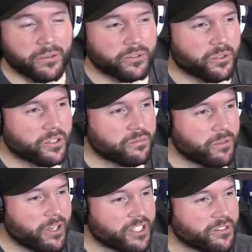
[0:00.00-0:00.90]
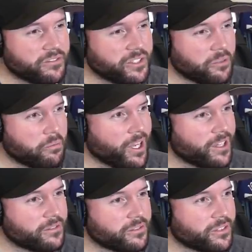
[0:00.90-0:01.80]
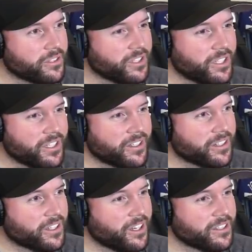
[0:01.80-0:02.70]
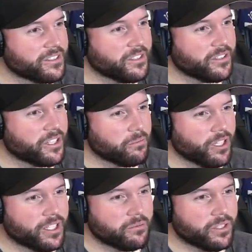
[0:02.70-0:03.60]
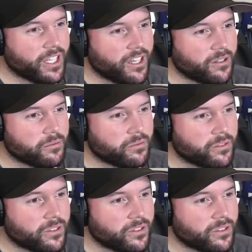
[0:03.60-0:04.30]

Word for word: of course, but I'm actually feeling bad for Nicasio here. I'm letting him down.